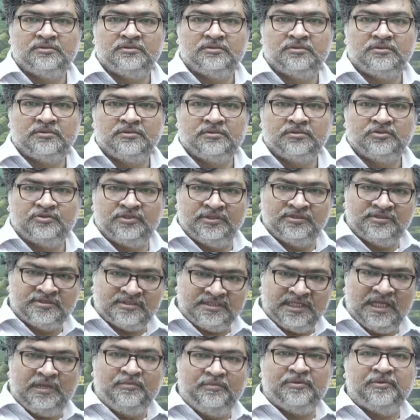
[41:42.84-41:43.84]
since
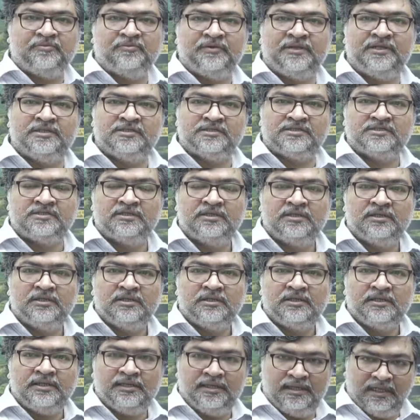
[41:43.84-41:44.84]
self-defense,
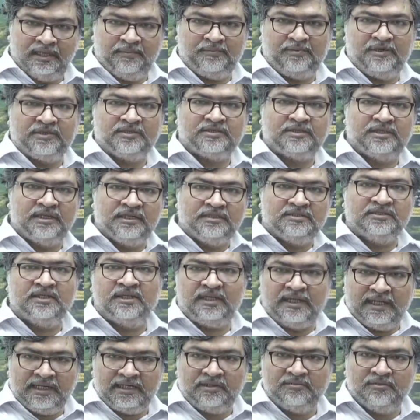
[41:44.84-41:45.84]
if it kill the
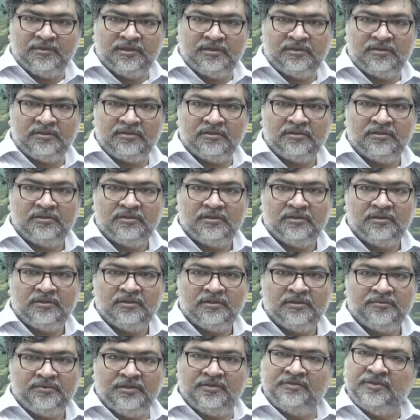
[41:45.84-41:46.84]
animal,
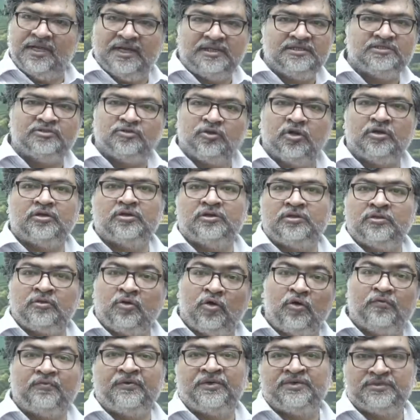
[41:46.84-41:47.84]
then that is not an
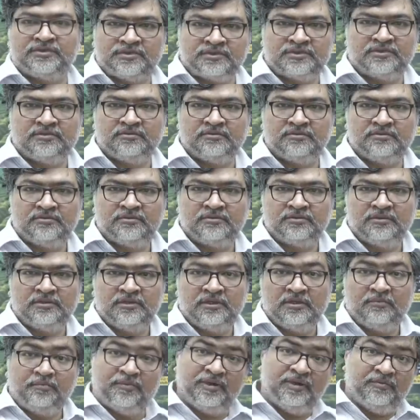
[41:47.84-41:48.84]
offense.
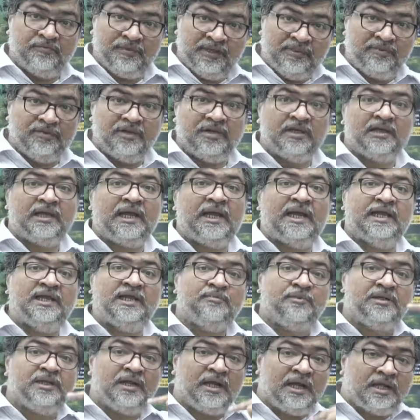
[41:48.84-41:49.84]
But when the
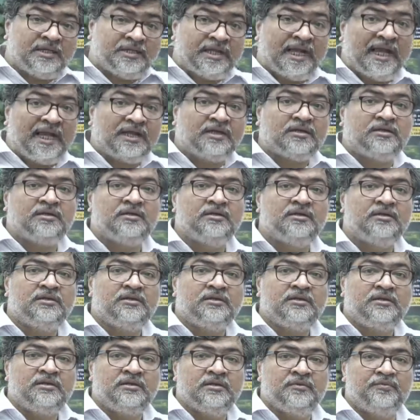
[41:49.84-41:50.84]
animal attack
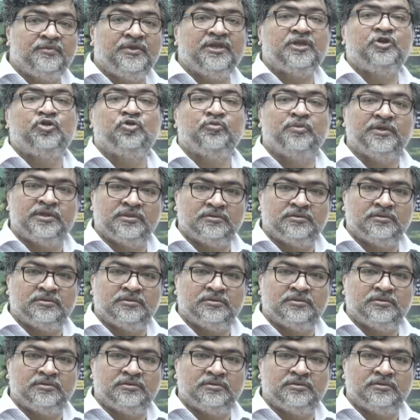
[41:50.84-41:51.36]
the human